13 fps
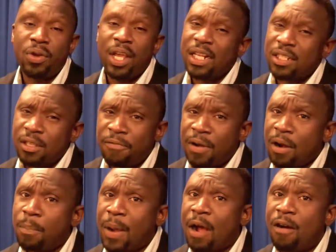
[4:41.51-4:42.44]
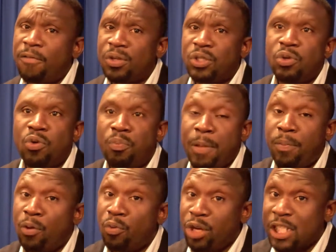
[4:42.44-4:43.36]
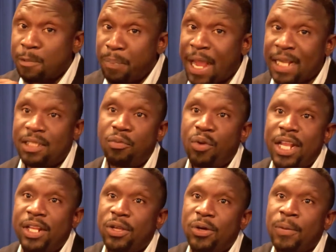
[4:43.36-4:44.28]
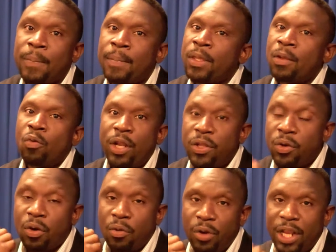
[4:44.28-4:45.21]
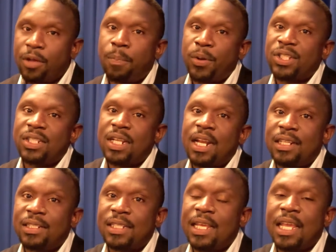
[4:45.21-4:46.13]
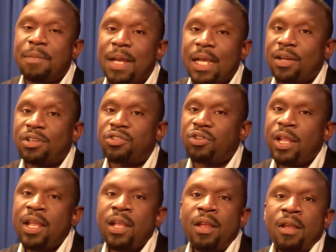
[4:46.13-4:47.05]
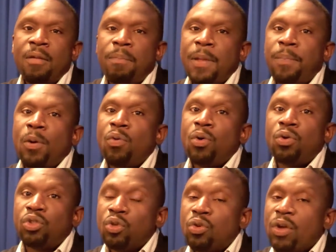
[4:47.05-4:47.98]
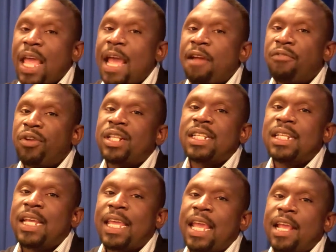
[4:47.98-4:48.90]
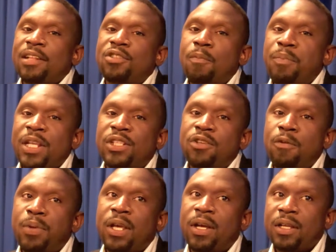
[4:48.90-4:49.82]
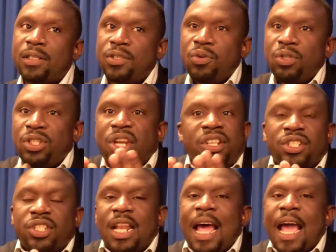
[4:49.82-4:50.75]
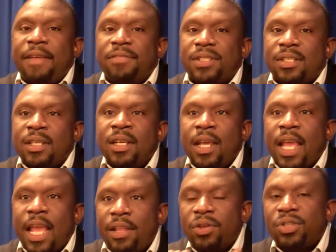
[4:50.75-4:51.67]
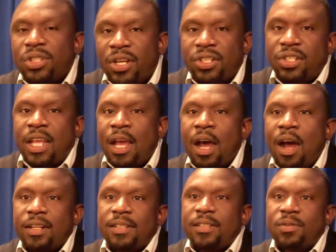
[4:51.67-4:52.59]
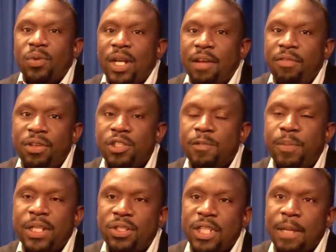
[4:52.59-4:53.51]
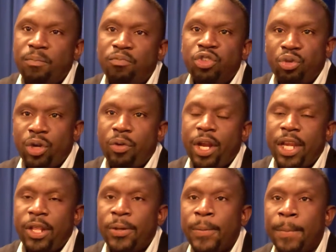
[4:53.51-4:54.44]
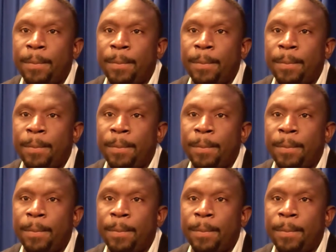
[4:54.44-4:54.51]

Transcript: And it's a very powerful tool. People respect the radio. When you're a radio personality in my country, people will do everything they can to meet you because you touch lives and you touch their hearts whenever you speak to them through the radio.